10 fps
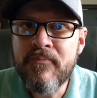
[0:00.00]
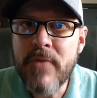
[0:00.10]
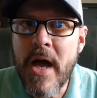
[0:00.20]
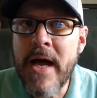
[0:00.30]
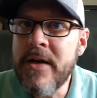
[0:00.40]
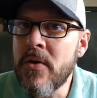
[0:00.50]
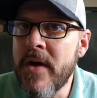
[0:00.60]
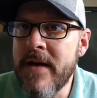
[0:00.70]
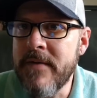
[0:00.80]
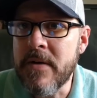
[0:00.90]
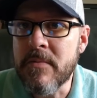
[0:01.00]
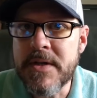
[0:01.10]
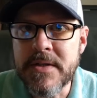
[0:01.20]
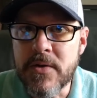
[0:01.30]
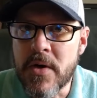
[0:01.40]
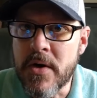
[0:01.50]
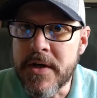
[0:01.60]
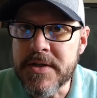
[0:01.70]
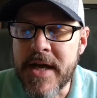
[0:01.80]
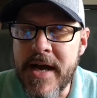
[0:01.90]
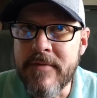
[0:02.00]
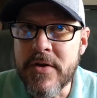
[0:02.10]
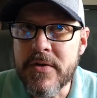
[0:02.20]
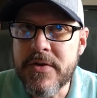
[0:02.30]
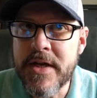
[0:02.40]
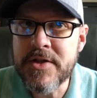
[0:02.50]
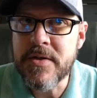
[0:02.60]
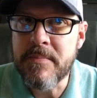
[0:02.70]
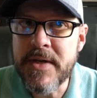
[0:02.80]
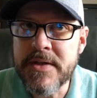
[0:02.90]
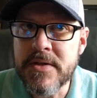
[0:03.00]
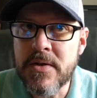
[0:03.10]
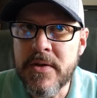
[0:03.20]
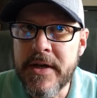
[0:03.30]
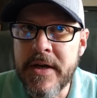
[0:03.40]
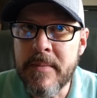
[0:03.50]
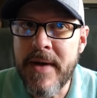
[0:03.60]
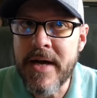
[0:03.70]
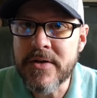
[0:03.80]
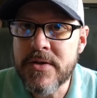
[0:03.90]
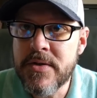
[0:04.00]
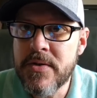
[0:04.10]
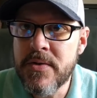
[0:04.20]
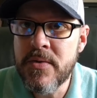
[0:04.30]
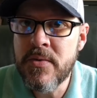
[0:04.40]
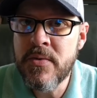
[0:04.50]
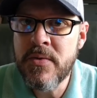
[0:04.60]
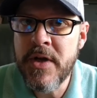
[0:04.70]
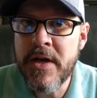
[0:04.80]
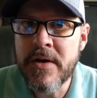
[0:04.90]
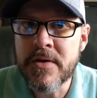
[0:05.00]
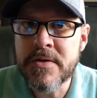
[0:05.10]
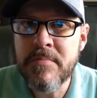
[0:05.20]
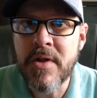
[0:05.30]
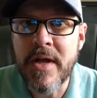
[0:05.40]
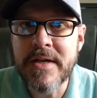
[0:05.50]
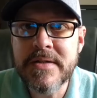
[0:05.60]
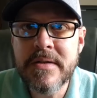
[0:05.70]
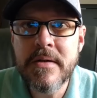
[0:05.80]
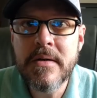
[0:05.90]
I don't have any recent drawings. I haven't touched a pencil in about 2 years plus.